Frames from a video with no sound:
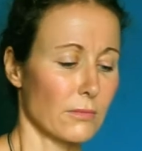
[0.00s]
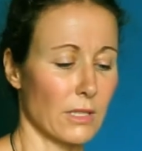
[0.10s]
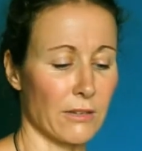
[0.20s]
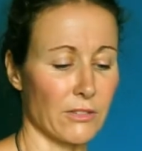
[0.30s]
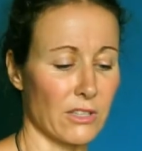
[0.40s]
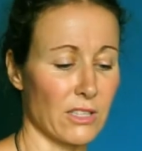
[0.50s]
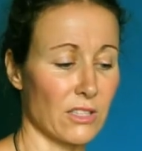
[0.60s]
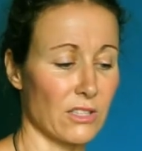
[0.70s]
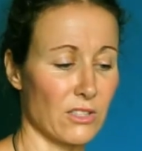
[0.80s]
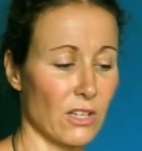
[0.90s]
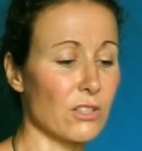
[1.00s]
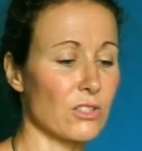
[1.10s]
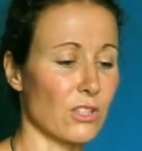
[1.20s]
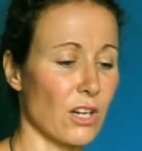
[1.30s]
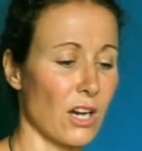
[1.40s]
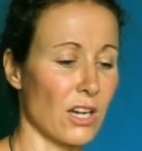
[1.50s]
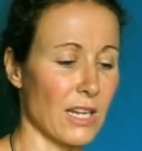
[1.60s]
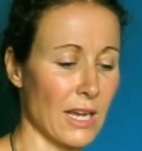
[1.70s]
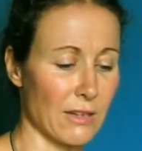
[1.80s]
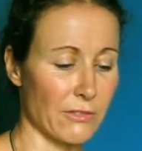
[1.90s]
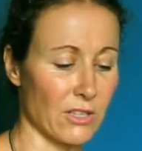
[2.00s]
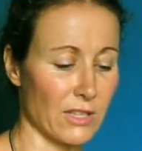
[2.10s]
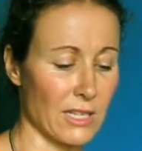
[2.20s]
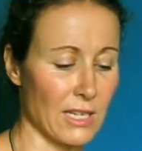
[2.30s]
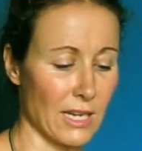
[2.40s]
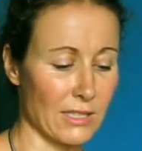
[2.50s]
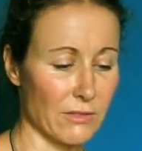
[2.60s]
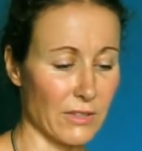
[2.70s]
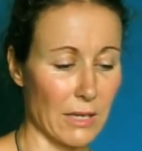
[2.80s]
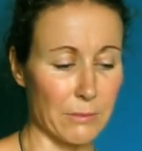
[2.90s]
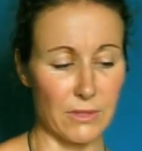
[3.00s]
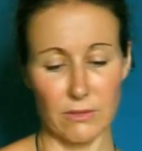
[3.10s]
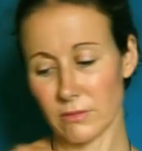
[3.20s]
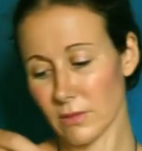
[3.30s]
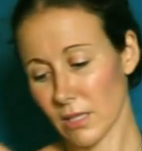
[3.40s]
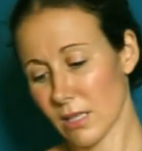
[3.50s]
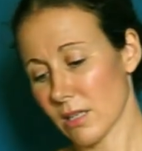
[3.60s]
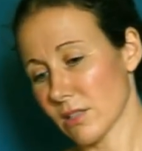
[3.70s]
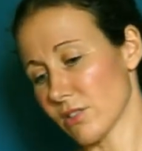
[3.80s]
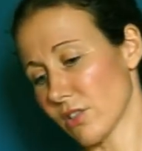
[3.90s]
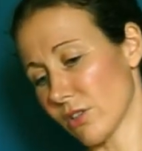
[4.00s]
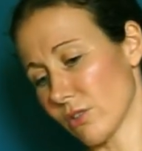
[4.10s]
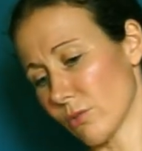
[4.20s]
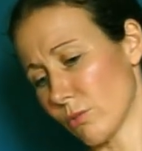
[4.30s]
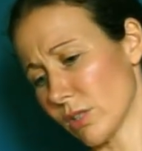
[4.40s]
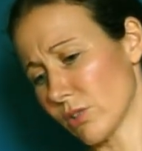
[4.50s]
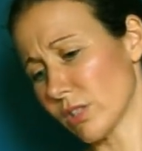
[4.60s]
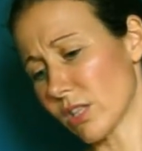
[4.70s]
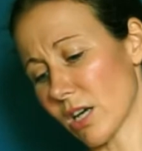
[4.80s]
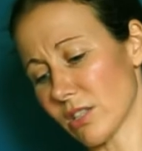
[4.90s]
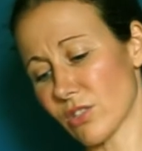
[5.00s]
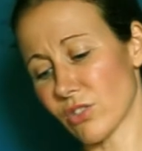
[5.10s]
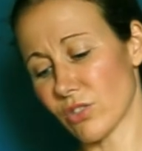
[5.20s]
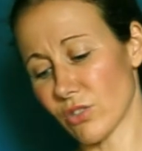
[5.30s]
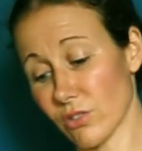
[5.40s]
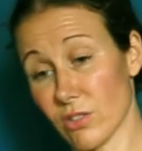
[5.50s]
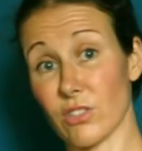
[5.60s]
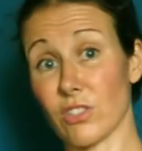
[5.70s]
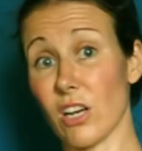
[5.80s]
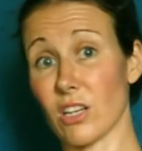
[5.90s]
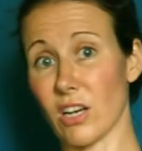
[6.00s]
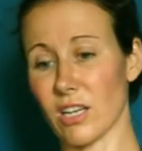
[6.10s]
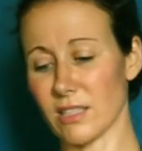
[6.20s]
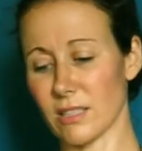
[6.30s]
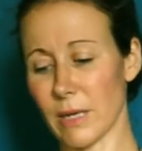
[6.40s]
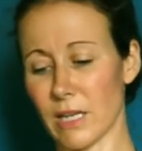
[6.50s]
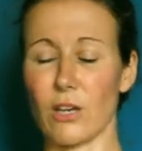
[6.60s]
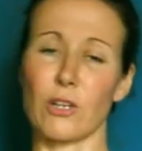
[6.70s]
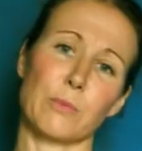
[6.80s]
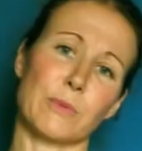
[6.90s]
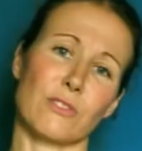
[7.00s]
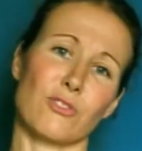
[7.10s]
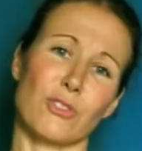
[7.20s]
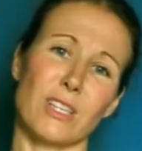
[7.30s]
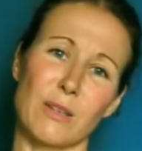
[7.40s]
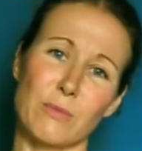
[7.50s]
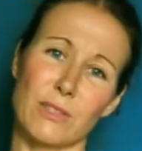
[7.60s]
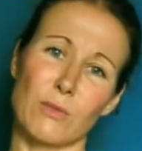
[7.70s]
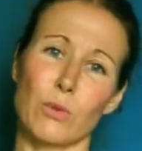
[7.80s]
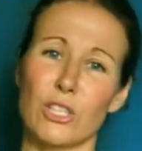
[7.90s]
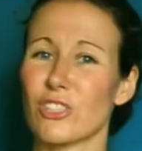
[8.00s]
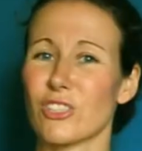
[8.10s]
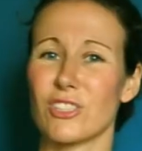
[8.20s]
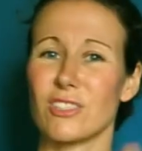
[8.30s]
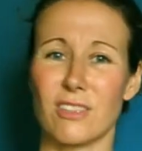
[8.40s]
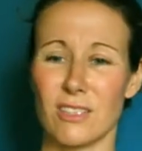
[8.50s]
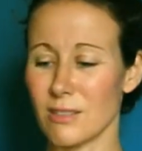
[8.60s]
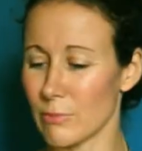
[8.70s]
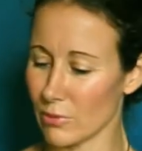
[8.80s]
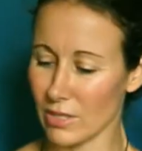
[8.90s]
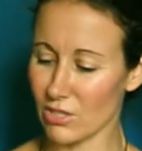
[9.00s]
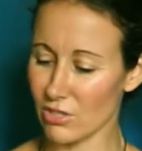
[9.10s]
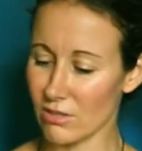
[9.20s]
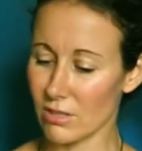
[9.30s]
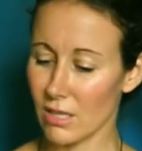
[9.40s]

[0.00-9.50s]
I've got the Nostalgia card, and I've got the Knight of Cups. So with regards to the Star card, is about hopes and dreams and wishes and inspiration.